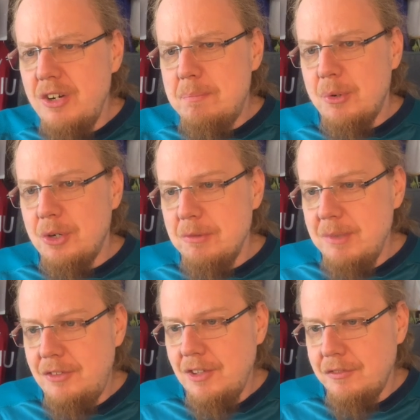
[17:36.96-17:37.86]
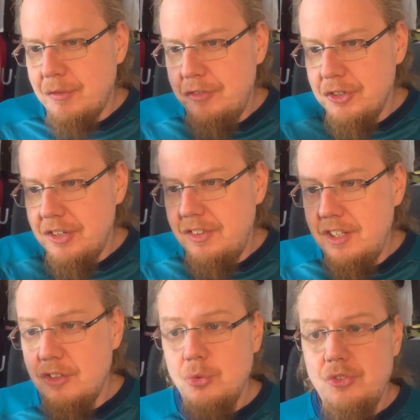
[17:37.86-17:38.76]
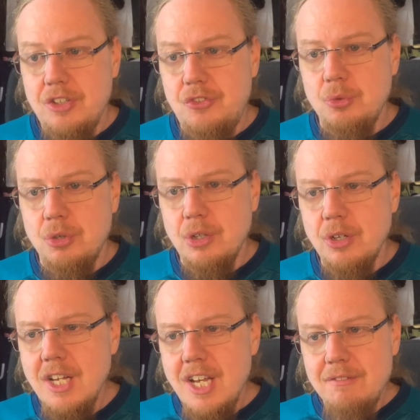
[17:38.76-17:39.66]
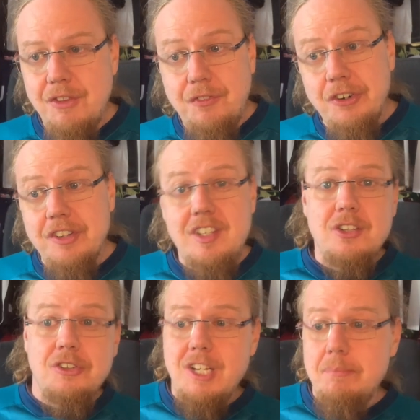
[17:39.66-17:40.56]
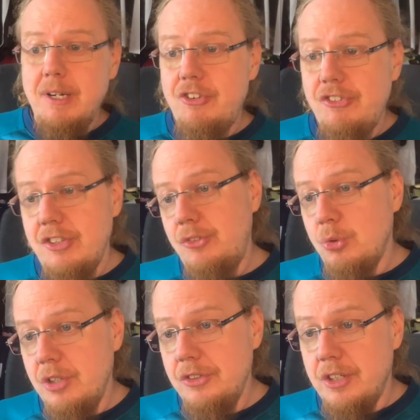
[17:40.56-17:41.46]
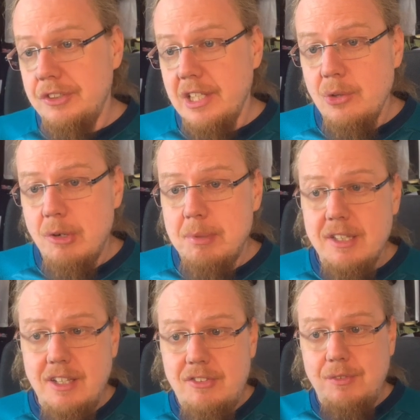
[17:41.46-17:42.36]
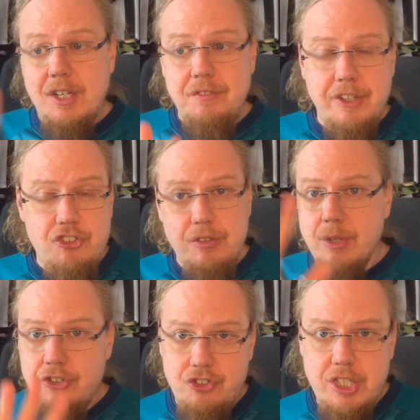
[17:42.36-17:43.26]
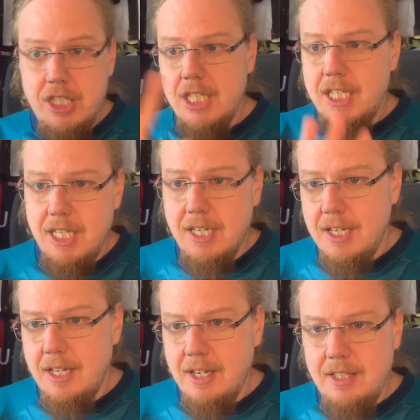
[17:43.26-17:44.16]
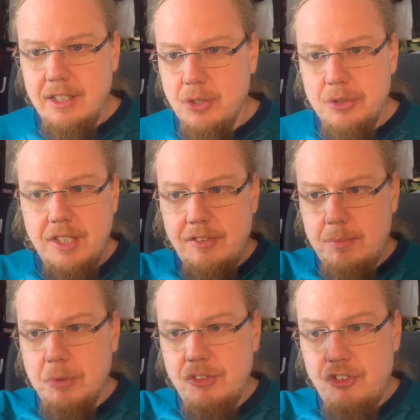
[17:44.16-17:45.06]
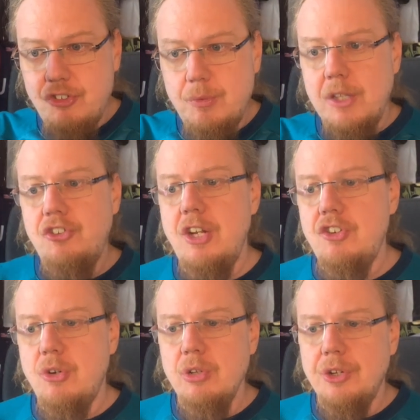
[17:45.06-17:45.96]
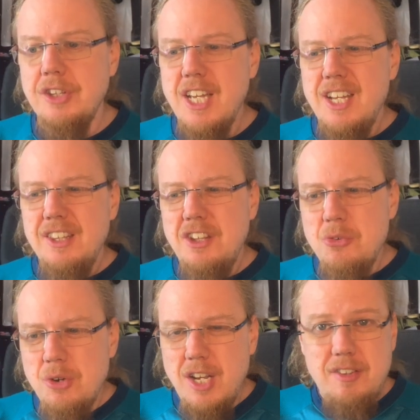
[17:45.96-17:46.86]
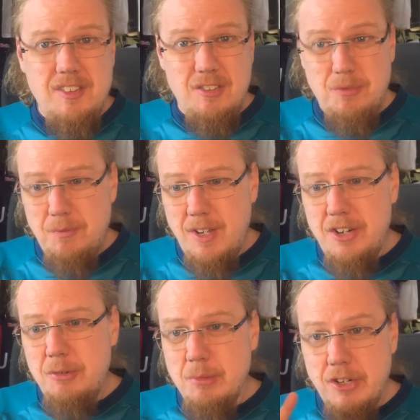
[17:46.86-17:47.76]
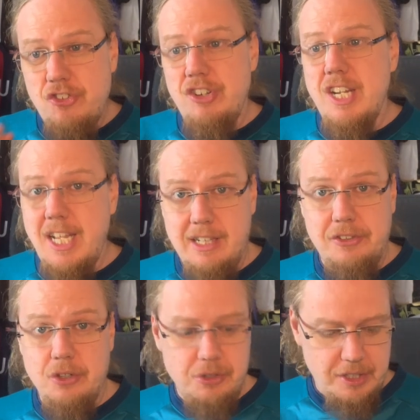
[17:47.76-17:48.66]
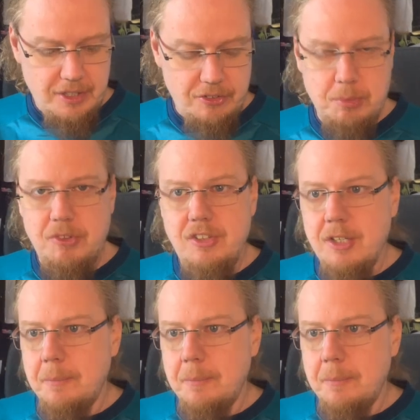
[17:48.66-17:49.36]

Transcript: broad midfield from Fiorentina to Sassuolo, with Fiorentina on the upper edge and Sassuolo on, on the lower, but it's very wishy-washy that, uh, you know, these positions will change a whole lot. The rest is very much nailed on, it has to be said